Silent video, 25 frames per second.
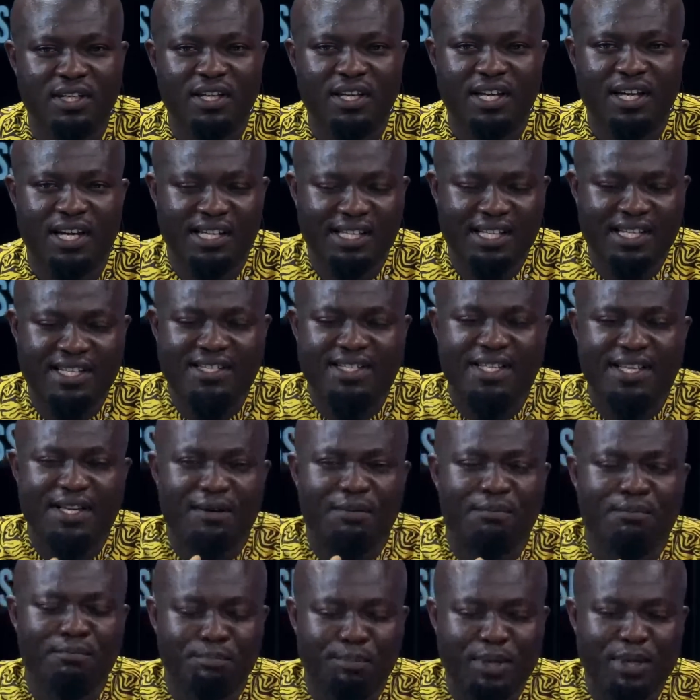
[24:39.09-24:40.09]
At least there
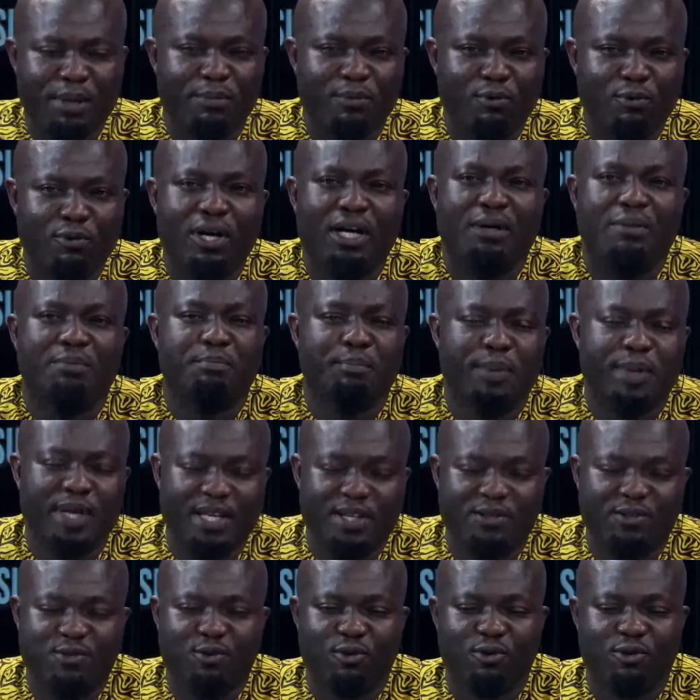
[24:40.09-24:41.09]
are people who are
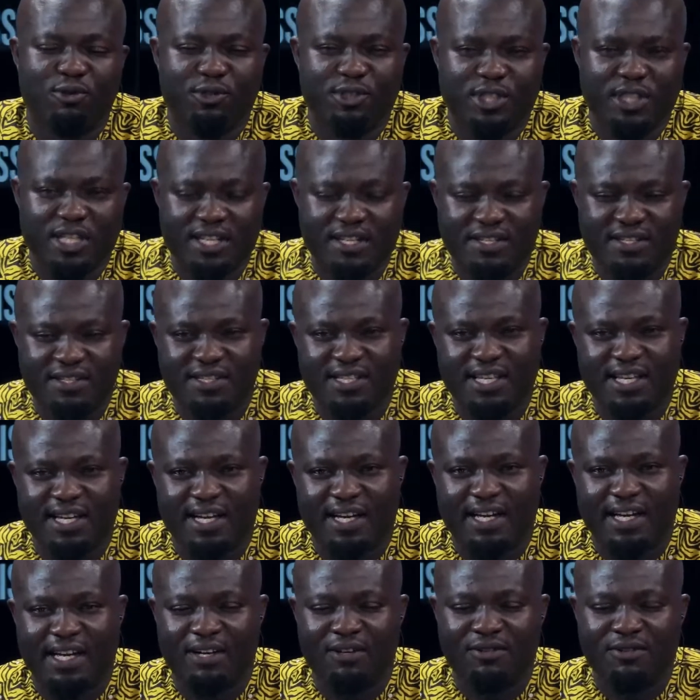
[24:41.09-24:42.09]
paid to audit the
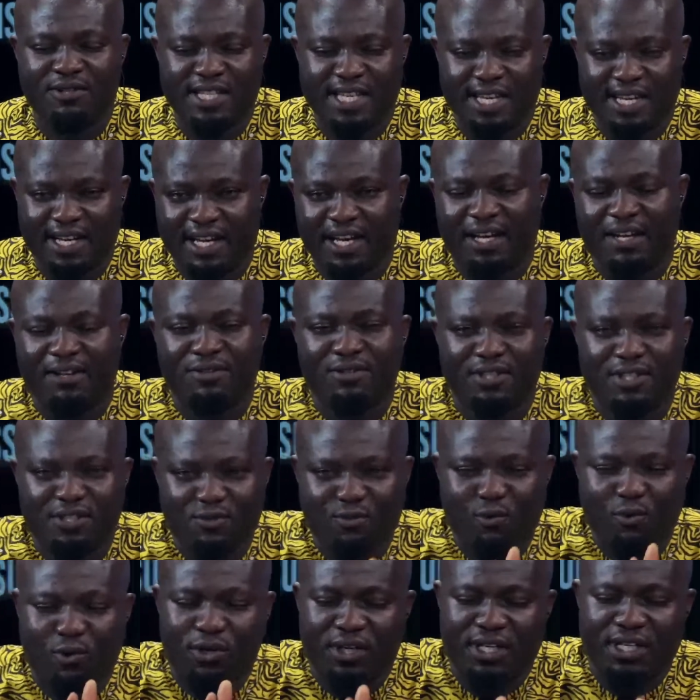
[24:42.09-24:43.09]
account, the accountants
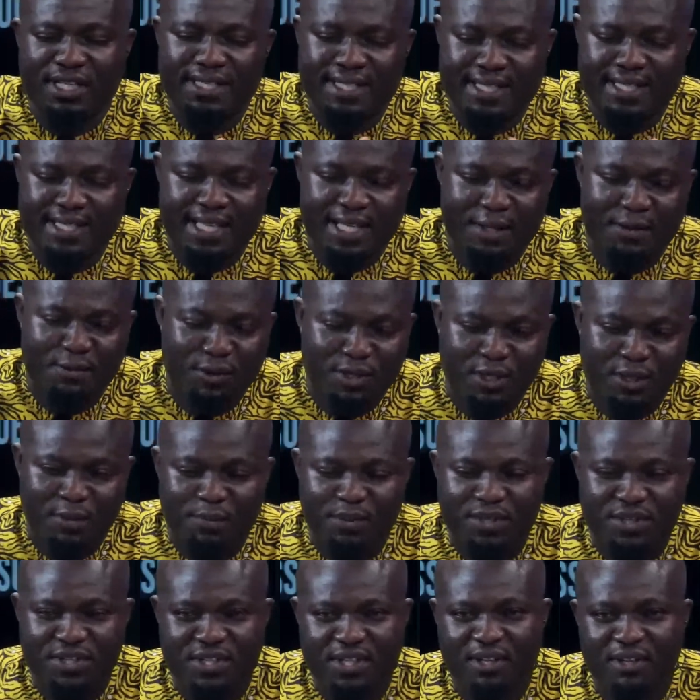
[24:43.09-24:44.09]
working in the
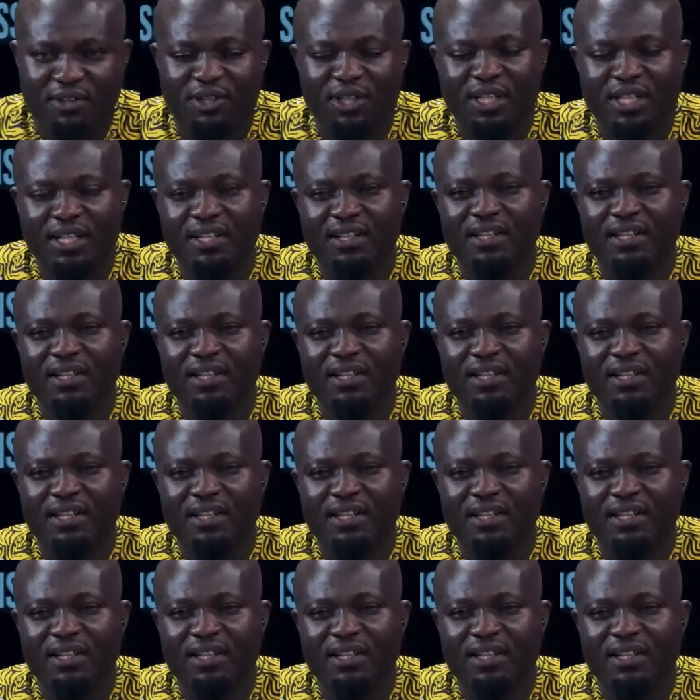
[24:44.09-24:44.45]
Nnpcl.